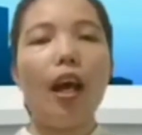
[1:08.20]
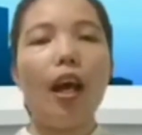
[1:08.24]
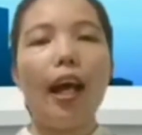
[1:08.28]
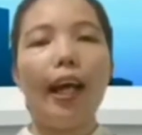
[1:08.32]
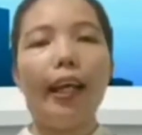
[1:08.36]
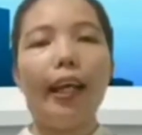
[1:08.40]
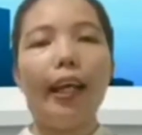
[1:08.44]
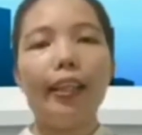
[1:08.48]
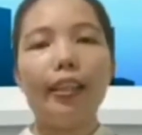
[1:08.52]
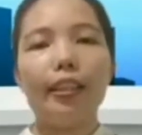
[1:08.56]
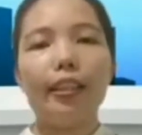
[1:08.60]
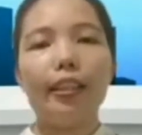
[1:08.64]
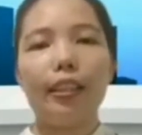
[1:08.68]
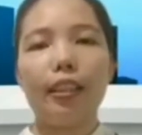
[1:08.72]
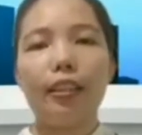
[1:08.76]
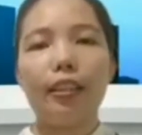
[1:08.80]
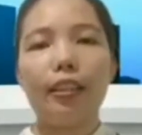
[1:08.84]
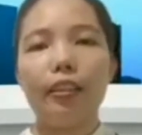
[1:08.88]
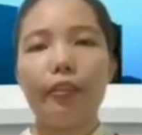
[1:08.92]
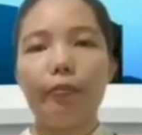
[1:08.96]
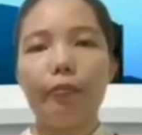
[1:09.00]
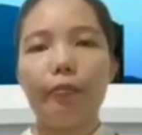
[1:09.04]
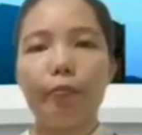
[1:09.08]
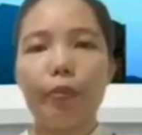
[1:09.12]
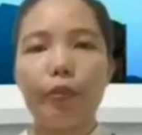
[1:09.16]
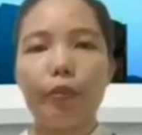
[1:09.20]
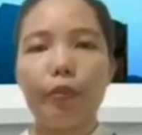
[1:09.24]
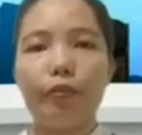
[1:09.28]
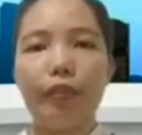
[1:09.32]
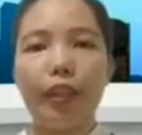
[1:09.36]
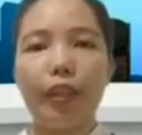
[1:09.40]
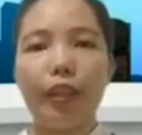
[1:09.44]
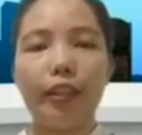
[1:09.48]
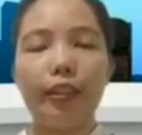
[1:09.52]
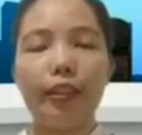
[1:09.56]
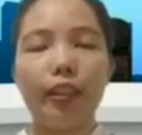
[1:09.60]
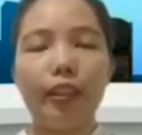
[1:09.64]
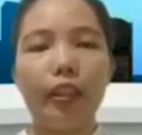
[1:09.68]
An incentive
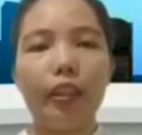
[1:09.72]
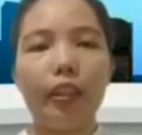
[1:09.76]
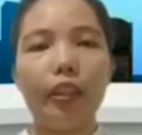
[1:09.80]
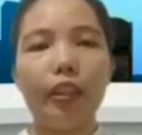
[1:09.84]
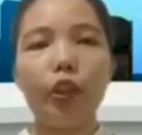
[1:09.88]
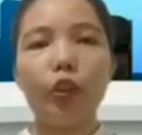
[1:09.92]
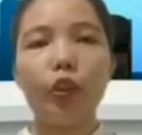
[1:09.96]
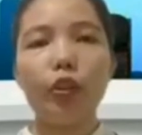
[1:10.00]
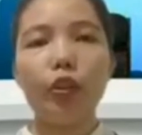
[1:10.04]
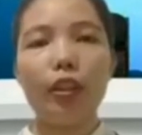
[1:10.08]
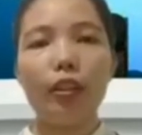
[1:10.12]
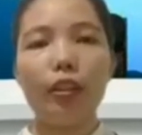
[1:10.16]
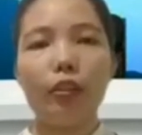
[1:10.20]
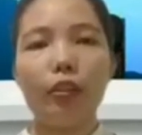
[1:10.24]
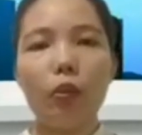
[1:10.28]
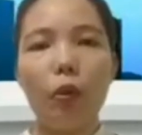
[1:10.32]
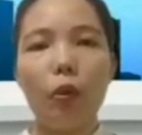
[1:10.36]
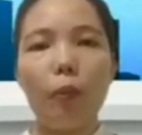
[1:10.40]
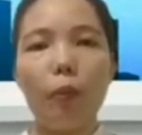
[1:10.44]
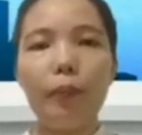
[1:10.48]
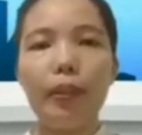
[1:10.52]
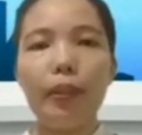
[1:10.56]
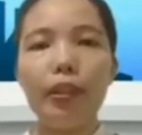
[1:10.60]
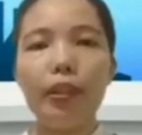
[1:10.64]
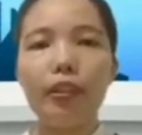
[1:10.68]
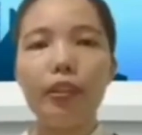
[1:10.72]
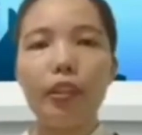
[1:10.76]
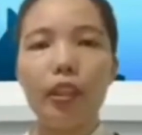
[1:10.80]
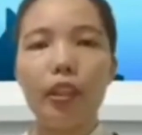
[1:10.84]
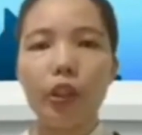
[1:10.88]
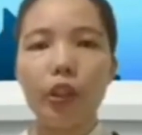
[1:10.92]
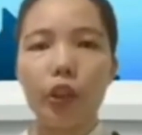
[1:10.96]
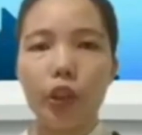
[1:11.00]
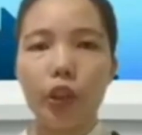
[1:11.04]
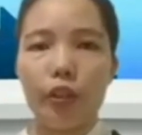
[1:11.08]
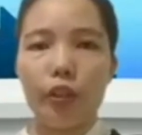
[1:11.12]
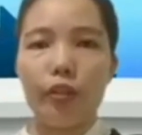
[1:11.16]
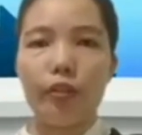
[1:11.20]
provides additional
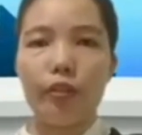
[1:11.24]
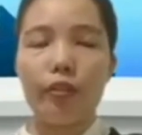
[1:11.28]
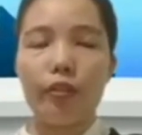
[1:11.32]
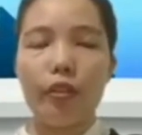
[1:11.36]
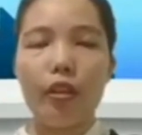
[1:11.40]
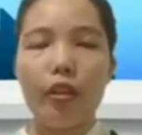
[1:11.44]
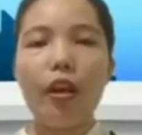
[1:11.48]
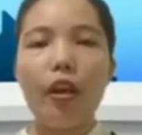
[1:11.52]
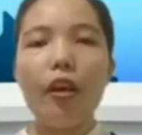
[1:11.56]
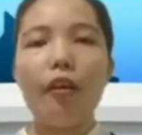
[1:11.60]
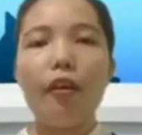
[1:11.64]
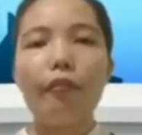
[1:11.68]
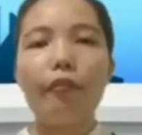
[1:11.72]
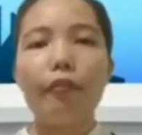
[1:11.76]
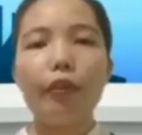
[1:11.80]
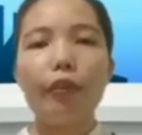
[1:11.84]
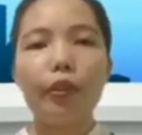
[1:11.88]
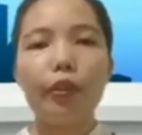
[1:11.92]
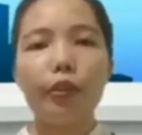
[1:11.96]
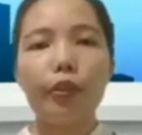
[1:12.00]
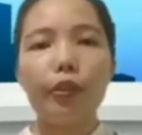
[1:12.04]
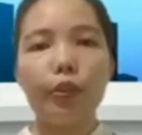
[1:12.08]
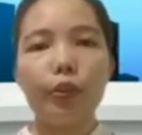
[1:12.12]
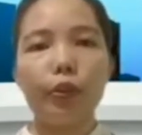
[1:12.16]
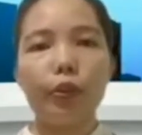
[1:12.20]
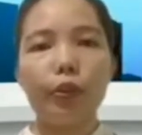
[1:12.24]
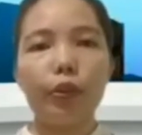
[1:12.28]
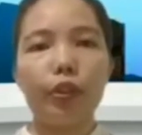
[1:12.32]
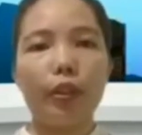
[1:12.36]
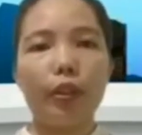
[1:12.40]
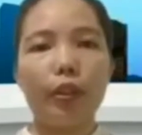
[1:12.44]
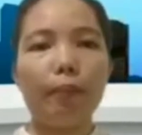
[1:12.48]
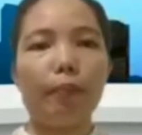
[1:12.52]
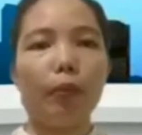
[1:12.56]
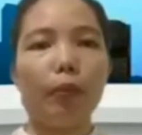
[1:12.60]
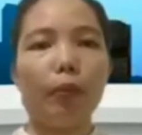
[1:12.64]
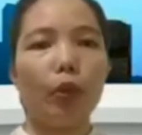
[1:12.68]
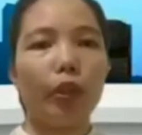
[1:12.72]
compensation for those
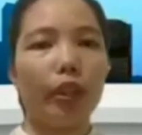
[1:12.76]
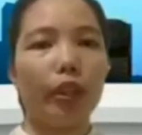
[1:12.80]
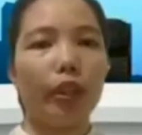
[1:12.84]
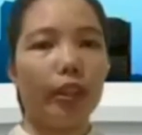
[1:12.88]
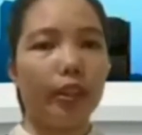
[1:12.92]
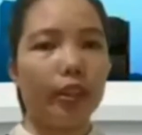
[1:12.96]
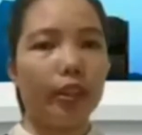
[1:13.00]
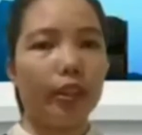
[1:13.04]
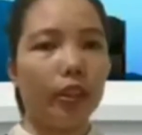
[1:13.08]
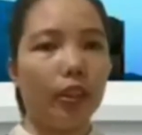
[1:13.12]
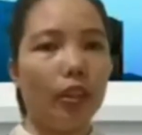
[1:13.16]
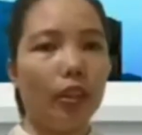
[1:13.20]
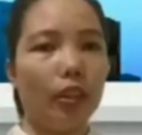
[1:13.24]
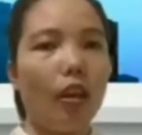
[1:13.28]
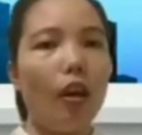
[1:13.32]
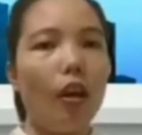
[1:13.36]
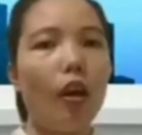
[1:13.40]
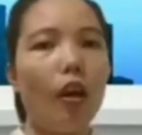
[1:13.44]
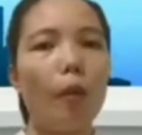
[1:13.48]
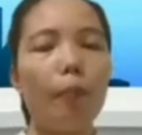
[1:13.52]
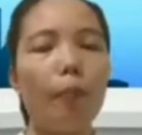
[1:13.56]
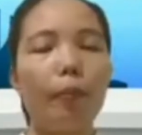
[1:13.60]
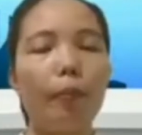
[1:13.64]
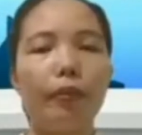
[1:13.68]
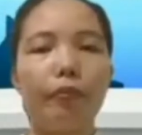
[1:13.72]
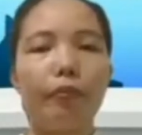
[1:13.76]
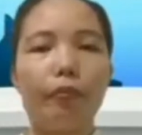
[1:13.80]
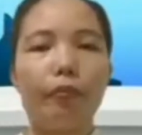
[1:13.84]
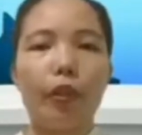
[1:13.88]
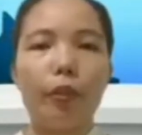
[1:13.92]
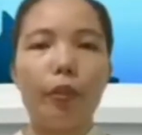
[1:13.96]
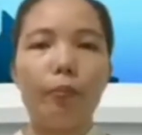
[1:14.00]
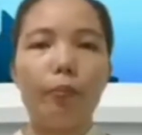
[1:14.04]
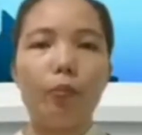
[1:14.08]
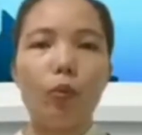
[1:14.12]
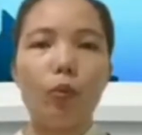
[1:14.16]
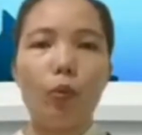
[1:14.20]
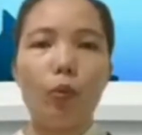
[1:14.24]
employees who
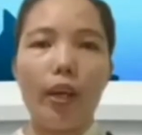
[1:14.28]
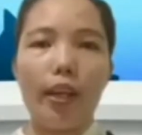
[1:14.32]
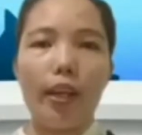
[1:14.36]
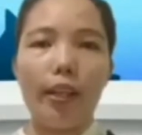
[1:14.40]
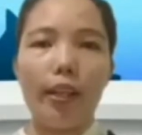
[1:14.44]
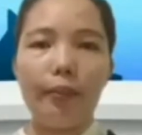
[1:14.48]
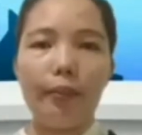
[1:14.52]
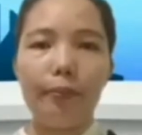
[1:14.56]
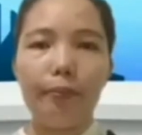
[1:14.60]
performed well.